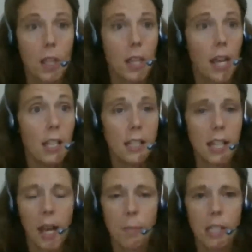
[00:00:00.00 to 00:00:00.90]
Yes,
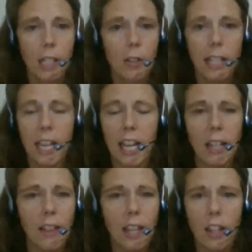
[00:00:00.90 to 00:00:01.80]
absolutely.
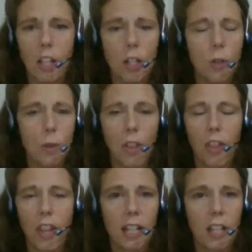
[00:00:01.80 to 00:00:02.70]
Anything that you
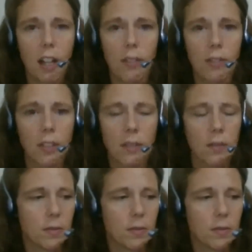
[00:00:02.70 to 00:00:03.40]
think of.